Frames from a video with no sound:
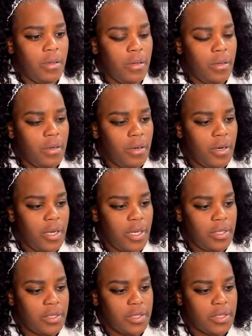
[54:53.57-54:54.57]
All
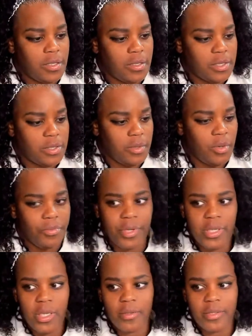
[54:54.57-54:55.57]
right. So we're gonna
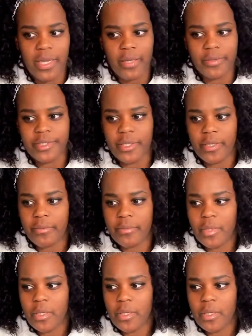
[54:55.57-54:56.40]
bring y'all down some.